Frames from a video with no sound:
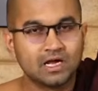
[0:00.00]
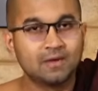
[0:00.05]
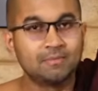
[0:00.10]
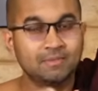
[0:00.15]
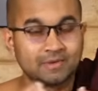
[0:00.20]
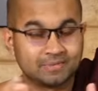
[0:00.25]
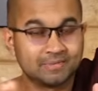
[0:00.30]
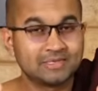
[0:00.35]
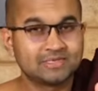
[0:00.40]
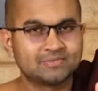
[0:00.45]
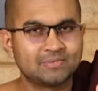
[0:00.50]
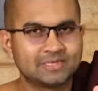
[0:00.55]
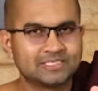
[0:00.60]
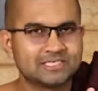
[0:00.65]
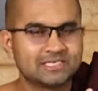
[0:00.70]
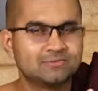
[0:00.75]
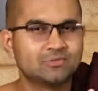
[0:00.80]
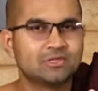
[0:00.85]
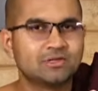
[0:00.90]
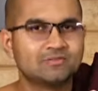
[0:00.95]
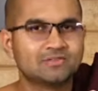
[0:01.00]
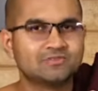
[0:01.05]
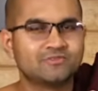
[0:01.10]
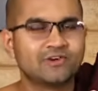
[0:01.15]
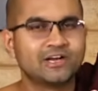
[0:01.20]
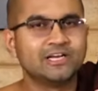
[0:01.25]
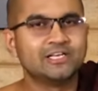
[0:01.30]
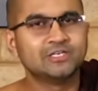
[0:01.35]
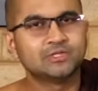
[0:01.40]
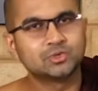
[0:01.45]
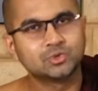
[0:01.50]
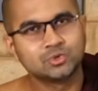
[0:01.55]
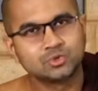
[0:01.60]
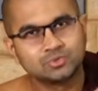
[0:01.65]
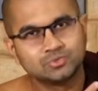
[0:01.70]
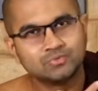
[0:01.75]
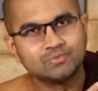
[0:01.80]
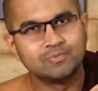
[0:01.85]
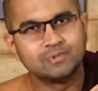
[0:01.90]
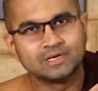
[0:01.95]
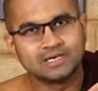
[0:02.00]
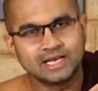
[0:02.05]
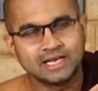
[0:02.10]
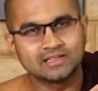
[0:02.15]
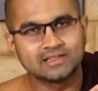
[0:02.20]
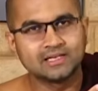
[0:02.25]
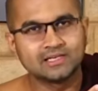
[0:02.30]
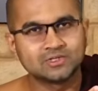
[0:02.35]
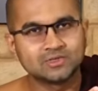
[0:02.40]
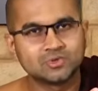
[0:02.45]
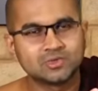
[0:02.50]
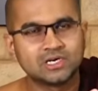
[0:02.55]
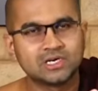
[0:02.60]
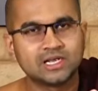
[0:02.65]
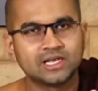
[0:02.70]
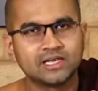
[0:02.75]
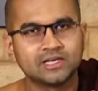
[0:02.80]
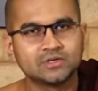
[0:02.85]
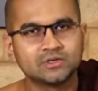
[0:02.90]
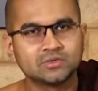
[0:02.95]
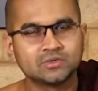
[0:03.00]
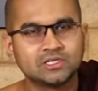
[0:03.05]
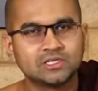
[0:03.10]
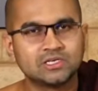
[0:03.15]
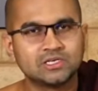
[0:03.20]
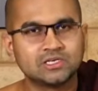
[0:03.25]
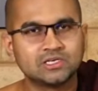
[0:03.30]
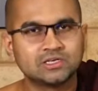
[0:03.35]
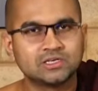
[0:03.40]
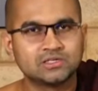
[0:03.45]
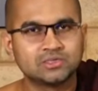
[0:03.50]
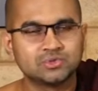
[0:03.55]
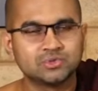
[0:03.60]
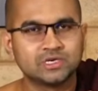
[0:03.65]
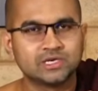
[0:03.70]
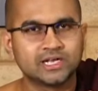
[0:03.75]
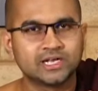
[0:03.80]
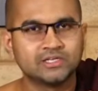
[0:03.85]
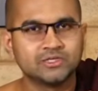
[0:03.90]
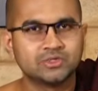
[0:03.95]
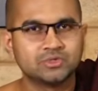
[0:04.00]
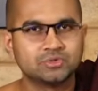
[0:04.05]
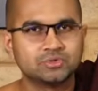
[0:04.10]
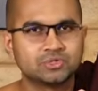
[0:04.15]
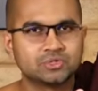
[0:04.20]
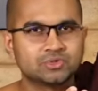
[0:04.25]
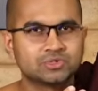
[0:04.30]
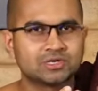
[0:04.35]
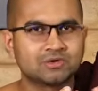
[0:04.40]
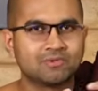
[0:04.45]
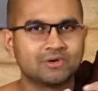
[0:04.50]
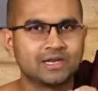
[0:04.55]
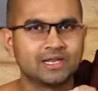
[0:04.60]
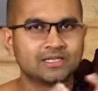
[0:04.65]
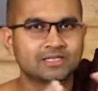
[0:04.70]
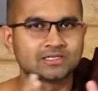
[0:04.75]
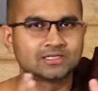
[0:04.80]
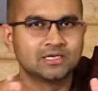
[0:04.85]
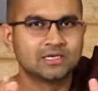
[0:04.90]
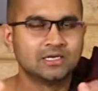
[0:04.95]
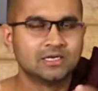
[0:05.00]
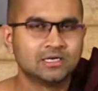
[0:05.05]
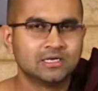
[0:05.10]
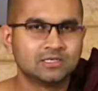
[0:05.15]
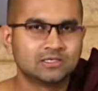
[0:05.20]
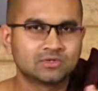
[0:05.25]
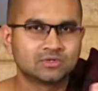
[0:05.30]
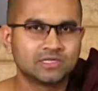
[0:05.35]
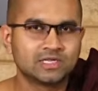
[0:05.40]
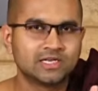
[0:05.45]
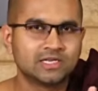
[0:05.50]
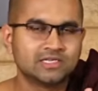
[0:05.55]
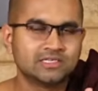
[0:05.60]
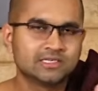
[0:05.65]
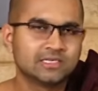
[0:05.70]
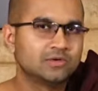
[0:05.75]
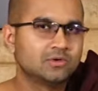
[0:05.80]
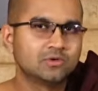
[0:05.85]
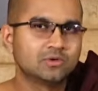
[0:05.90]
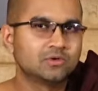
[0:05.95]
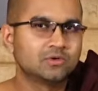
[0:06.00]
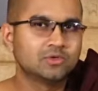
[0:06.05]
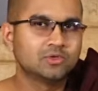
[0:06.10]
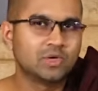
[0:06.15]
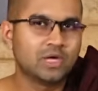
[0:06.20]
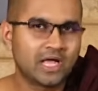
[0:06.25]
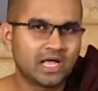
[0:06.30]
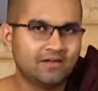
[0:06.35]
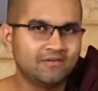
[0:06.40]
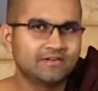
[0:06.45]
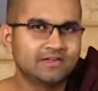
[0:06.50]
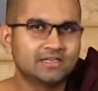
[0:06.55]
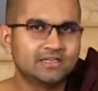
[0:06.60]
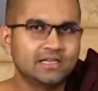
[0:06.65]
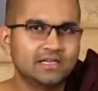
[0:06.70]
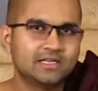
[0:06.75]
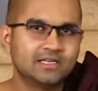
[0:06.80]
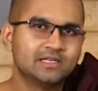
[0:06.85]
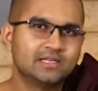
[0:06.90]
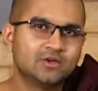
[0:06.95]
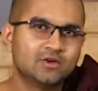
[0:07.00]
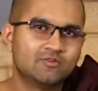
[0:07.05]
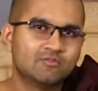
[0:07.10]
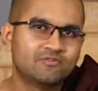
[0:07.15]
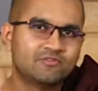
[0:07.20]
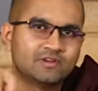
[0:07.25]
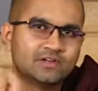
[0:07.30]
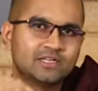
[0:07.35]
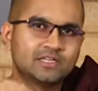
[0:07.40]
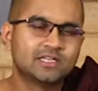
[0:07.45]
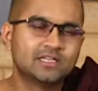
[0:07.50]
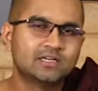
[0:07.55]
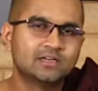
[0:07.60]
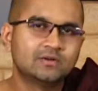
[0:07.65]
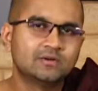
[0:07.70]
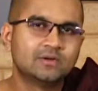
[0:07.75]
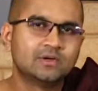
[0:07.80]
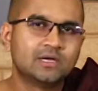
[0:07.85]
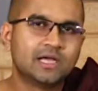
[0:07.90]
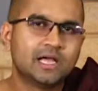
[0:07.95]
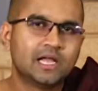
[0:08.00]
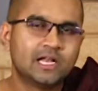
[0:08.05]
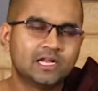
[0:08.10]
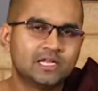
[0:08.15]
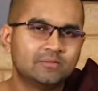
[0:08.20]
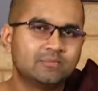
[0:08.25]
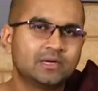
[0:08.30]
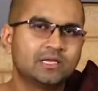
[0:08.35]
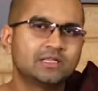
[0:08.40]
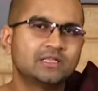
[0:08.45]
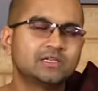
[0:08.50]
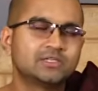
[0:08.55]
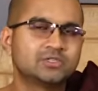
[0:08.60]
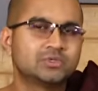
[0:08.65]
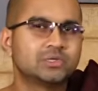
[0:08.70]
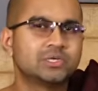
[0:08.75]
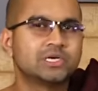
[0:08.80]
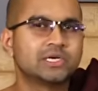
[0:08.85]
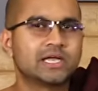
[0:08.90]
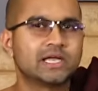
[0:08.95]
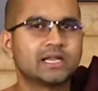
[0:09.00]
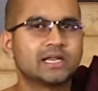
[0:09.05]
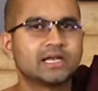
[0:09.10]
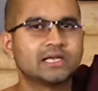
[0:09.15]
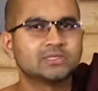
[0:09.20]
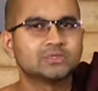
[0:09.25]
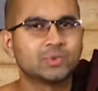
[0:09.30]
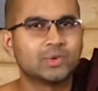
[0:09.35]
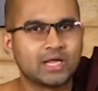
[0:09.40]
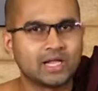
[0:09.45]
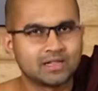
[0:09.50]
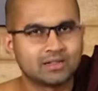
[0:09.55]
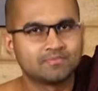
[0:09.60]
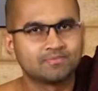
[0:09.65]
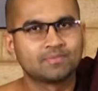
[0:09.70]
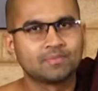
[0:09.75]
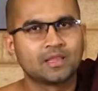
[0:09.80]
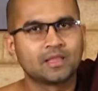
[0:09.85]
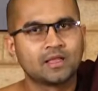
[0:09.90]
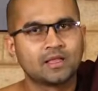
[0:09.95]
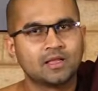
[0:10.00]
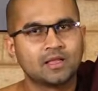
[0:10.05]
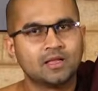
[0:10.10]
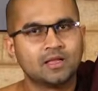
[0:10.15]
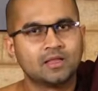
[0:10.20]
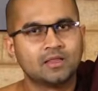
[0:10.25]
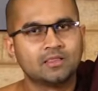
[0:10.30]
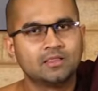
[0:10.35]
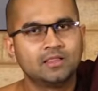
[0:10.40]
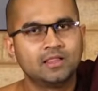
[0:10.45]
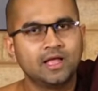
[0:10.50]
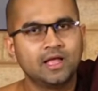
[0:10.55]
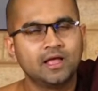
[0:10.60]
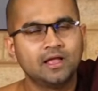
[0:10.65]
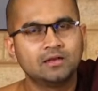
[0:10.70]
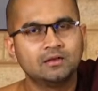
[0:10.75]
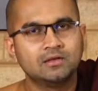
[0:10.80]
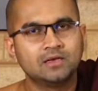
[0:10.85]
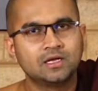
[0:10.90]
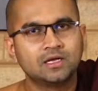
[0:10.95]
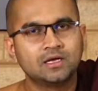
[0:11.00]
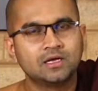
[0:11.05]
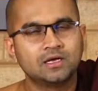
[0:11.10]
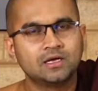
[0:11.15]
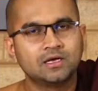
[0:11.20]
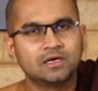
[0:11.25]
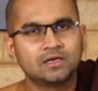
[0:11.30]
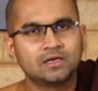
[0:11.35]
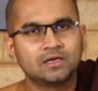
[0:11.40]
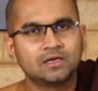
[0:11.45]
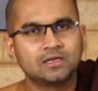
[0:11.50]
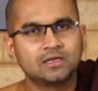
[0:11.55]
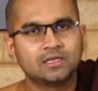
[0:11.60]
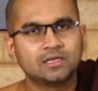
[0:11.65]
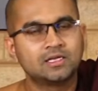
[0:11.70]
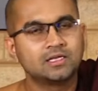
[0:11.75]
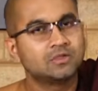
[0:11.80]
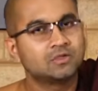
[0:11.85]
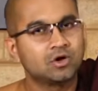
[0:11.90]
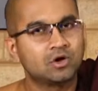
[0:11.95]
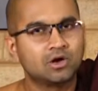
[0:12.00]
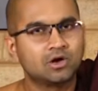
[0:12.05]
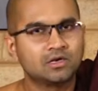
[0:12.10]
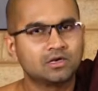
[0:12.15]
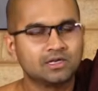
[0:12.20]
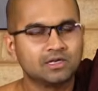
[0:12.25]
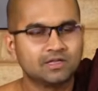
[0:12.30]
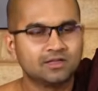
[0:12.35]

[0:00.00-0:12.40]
because Pacceka Buddha was ready to take that sugarcane juice to someone else. So then he said, no, you have it. Then he offered the elder brother's sugarcane as well. Then he thought,